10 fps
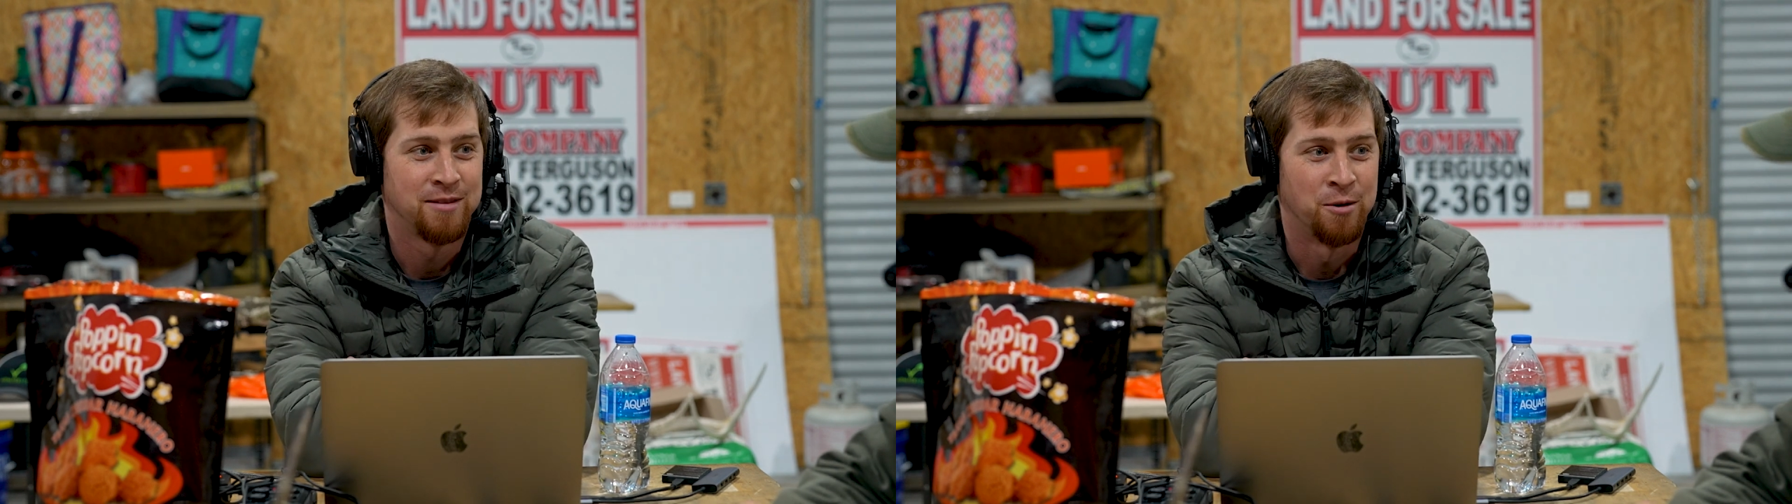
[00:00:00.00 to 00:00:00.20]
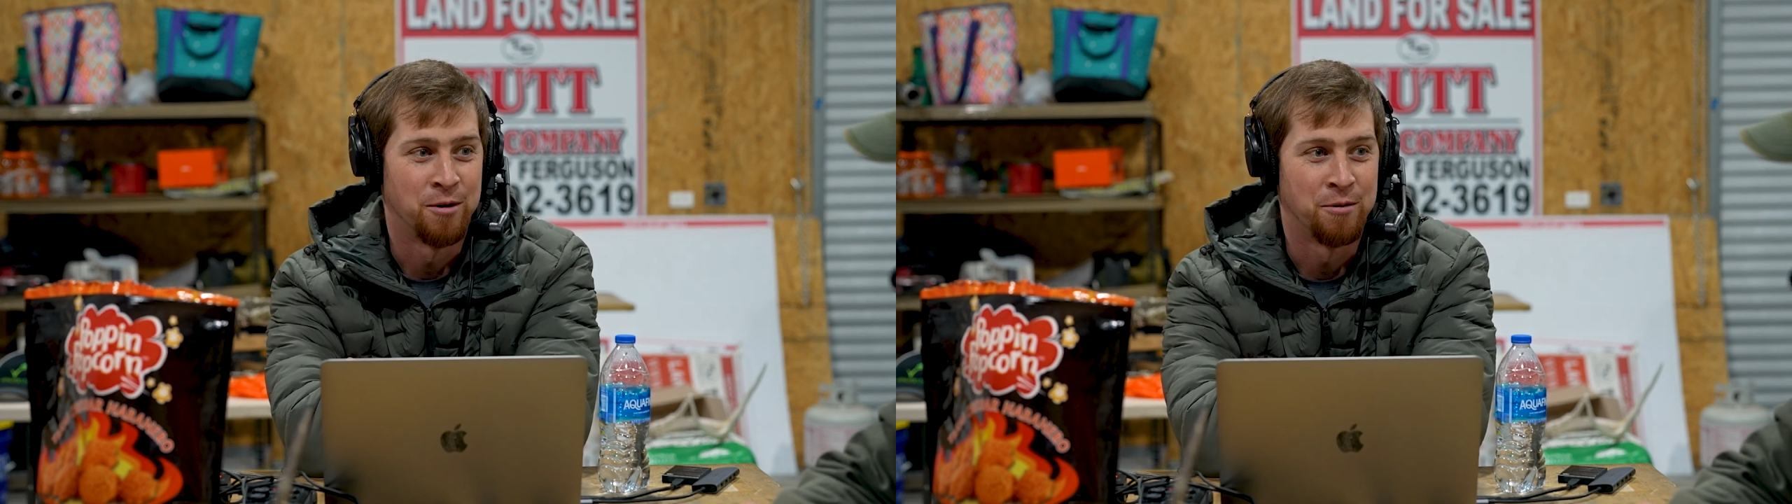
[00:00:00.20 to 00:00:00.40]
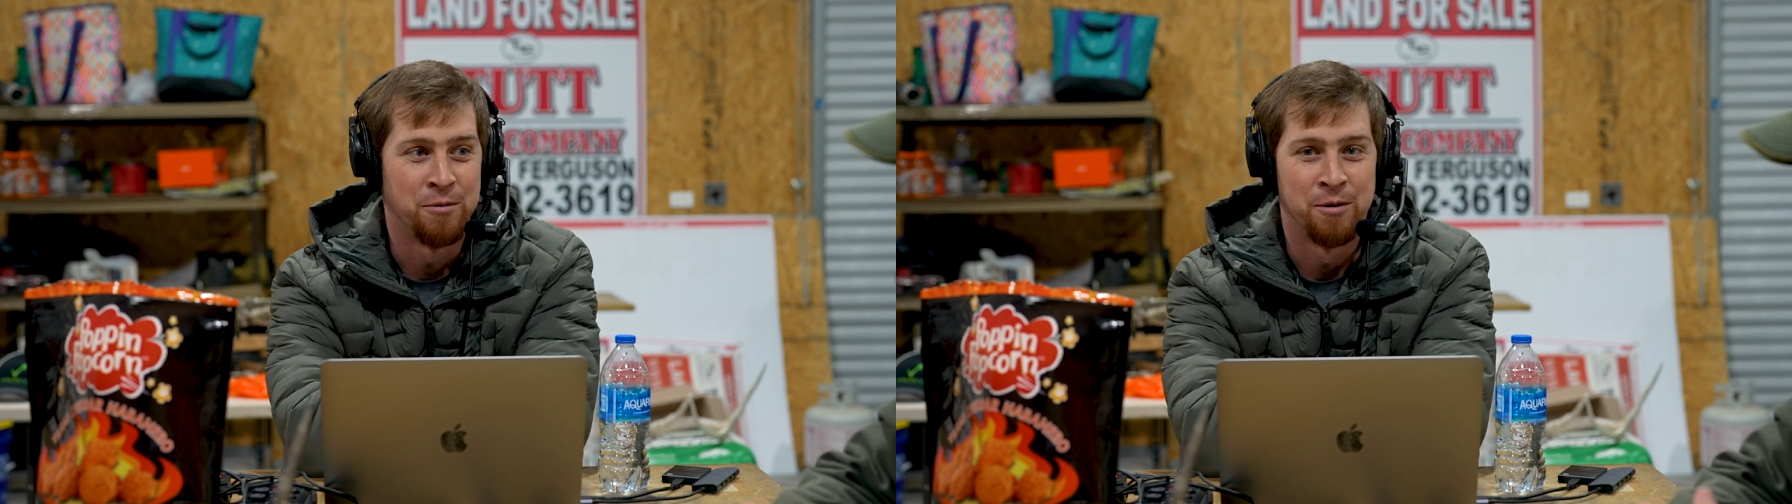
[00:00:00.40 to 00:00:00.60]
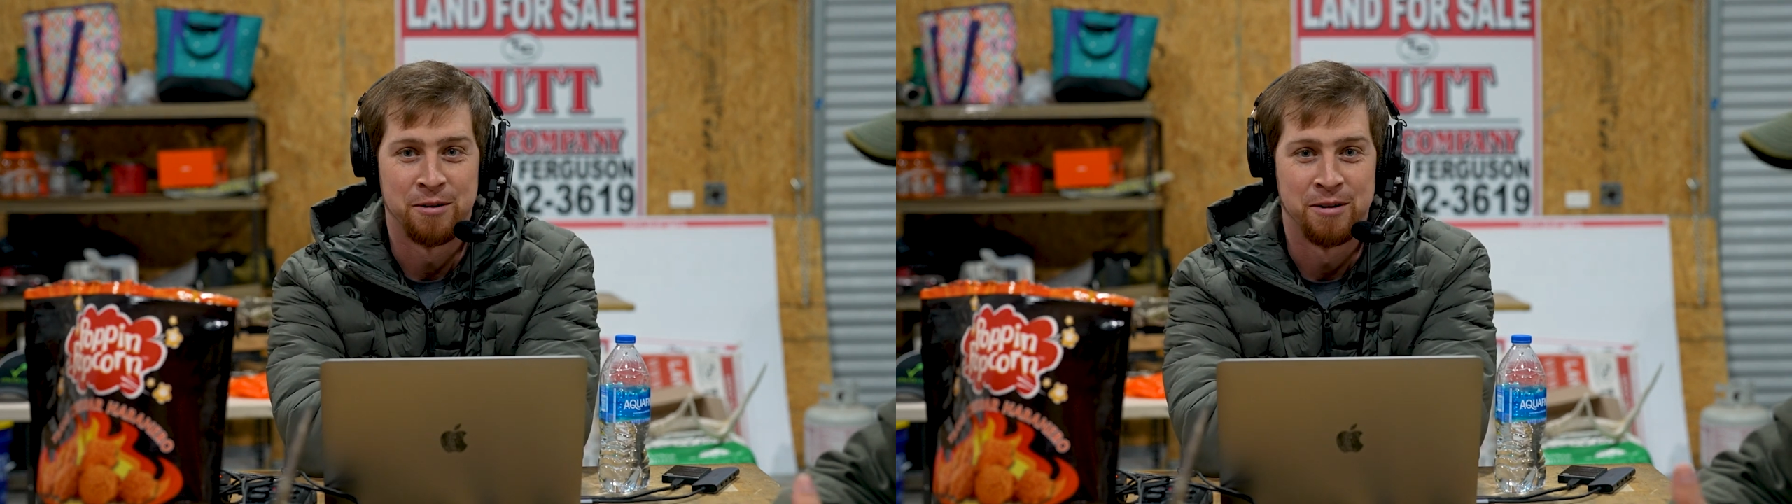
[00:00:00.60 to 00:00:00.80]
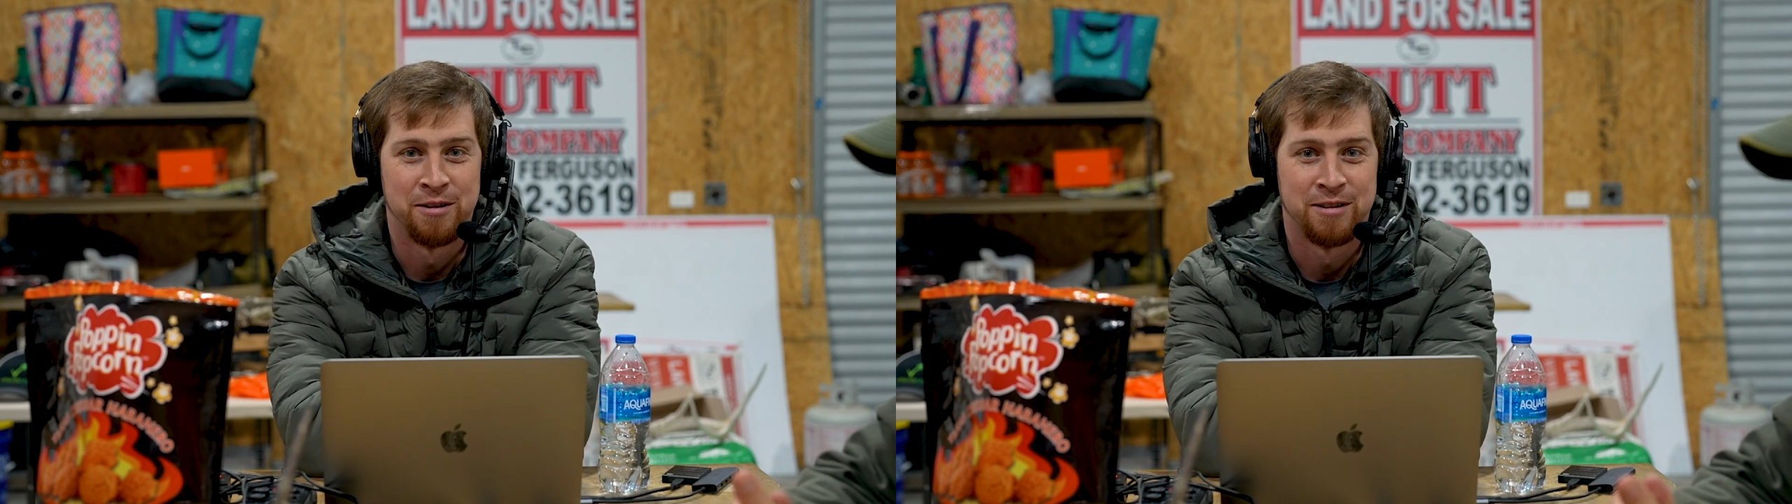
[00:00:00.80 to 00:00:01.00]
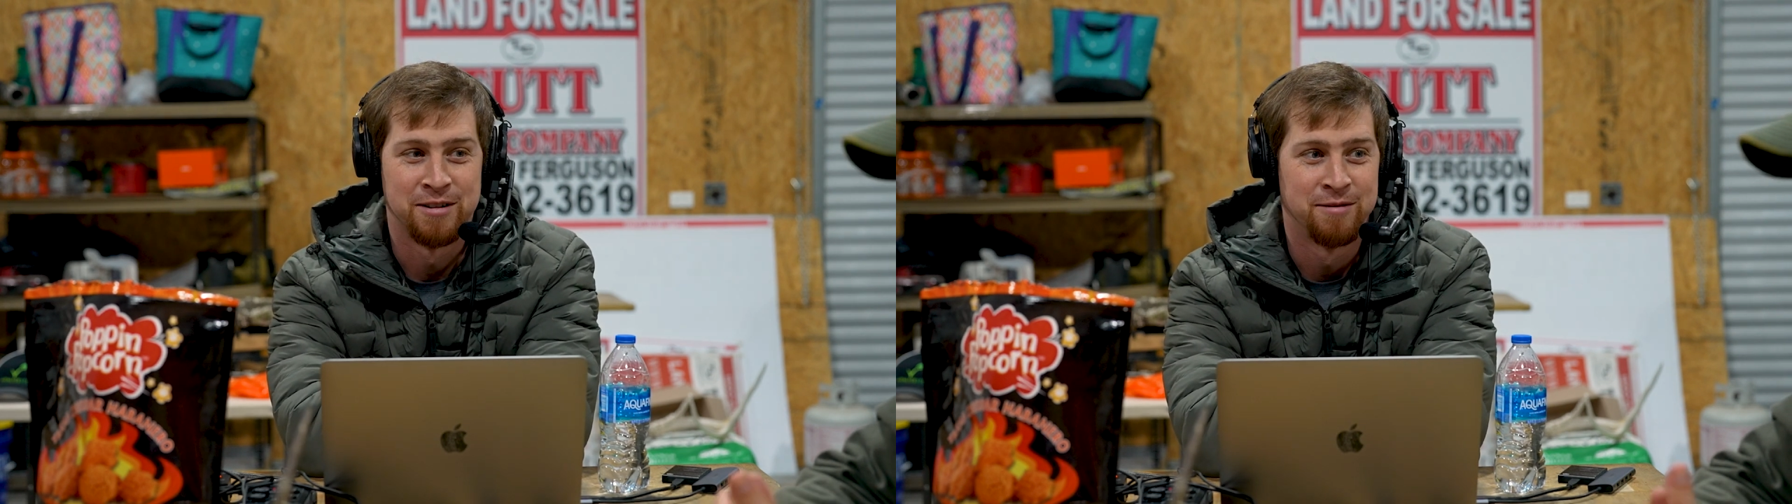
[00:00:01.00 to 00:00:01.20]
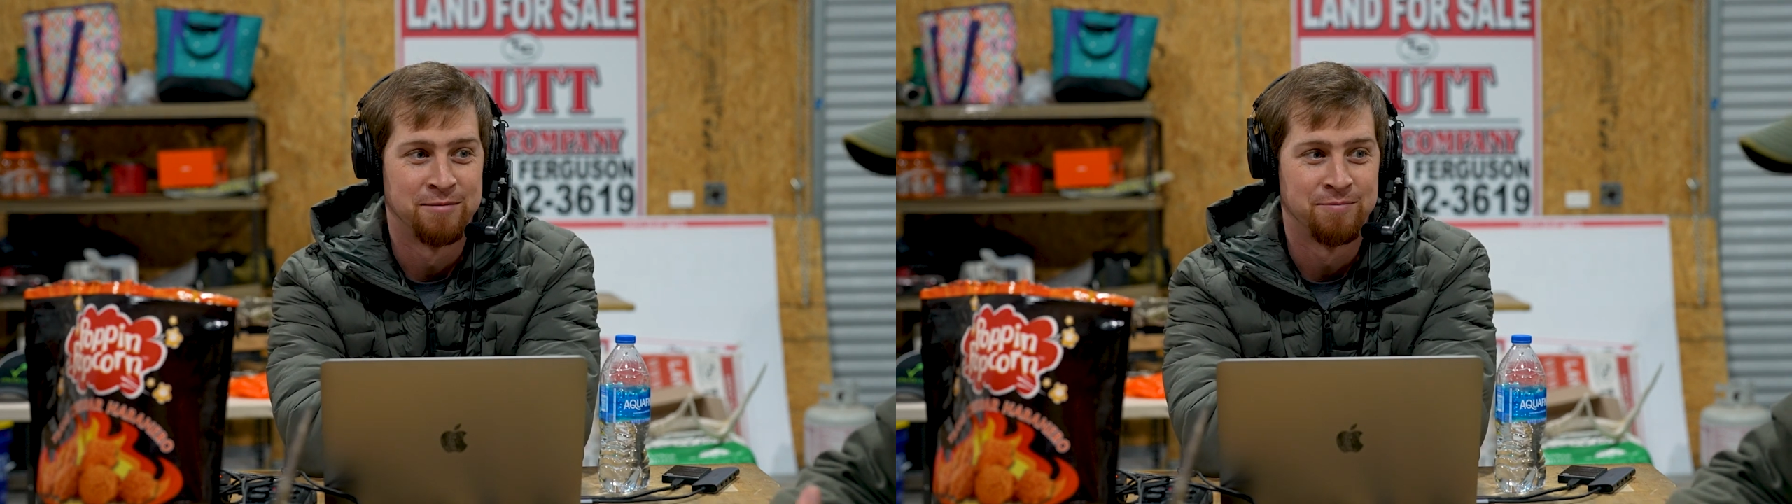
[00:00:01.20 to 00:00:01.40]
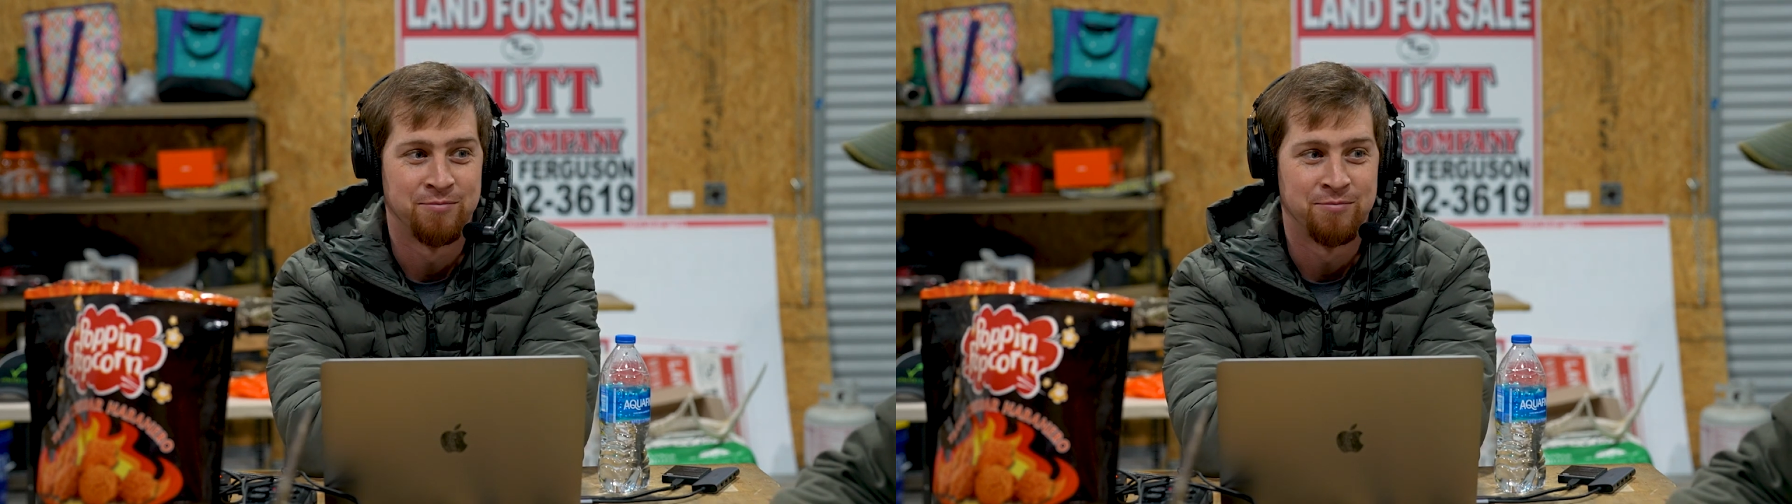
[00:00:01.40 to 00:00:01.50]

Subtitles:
or do we want to just